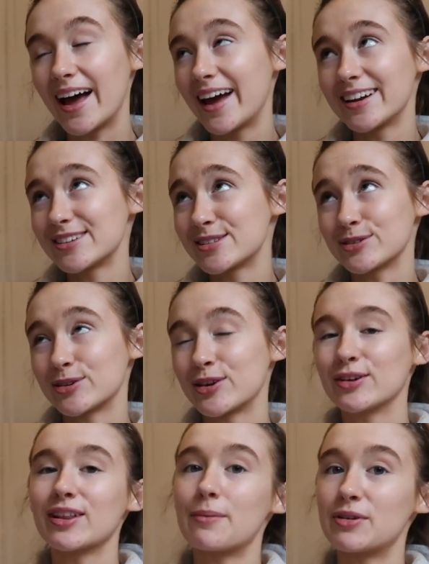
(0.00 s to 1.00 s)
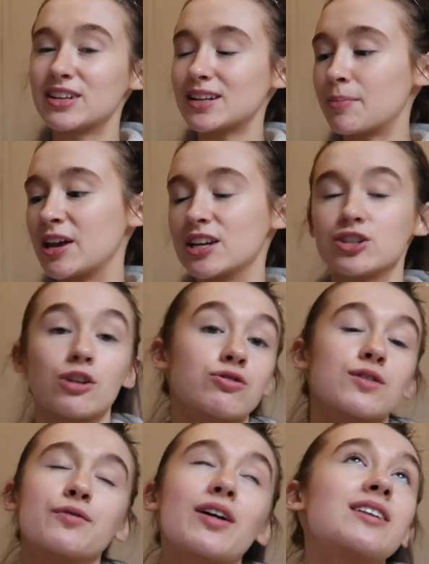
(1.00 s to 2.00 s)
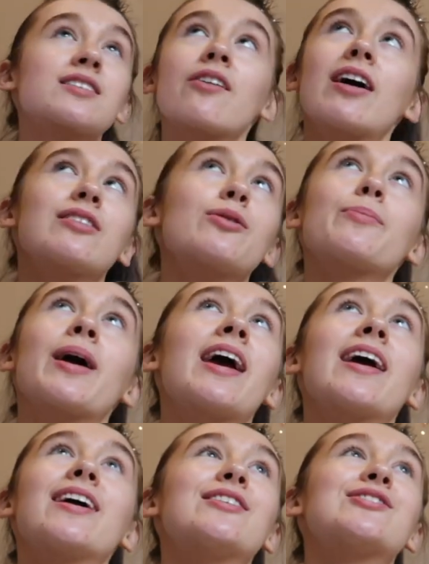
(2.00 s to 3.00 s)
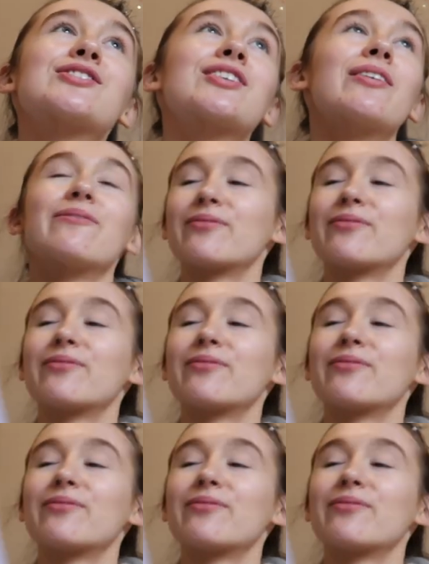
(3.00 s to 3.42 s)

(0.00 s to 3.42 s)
And it's so cute. Let me read a page. I'll just flick to a random page.